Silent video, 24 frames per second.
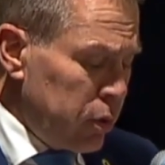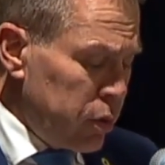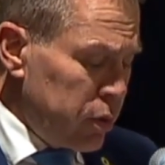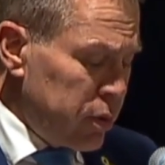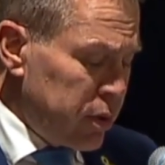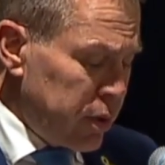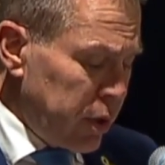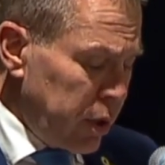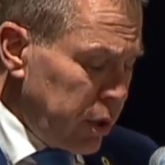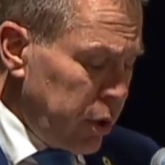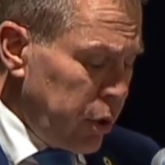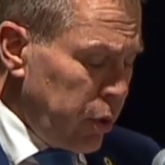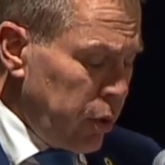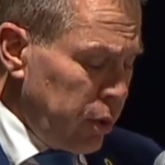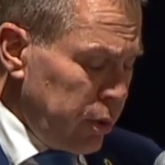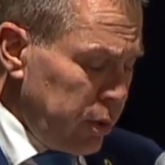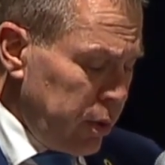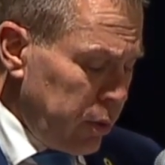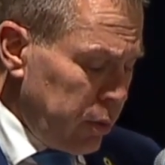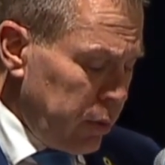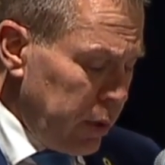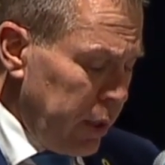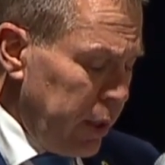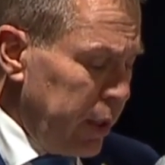to secure
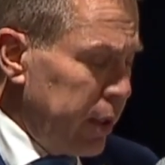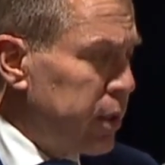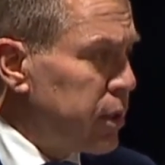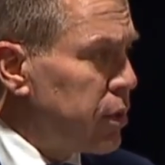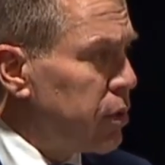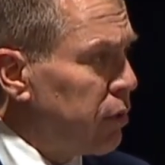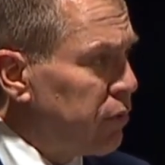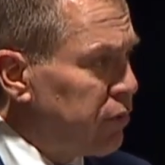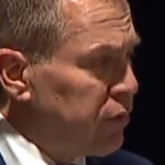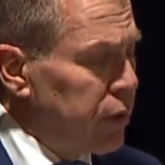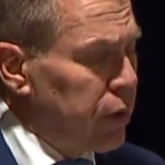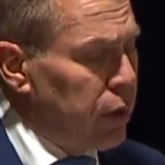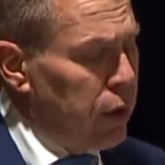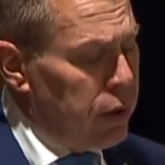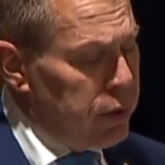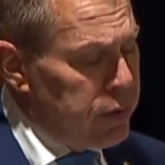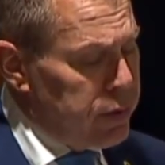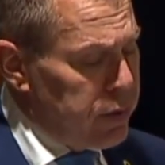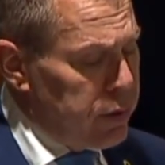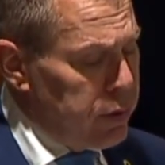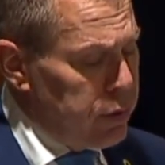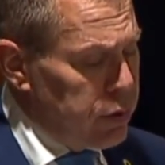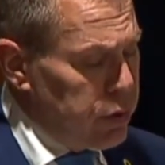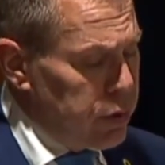the release of the
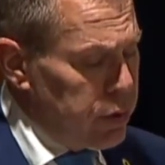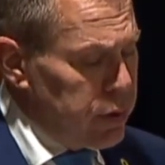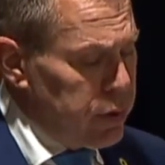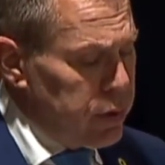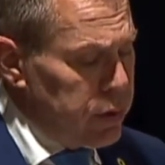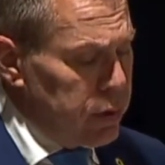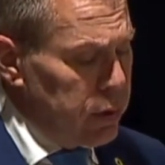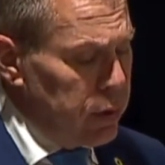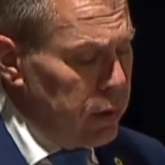hostages.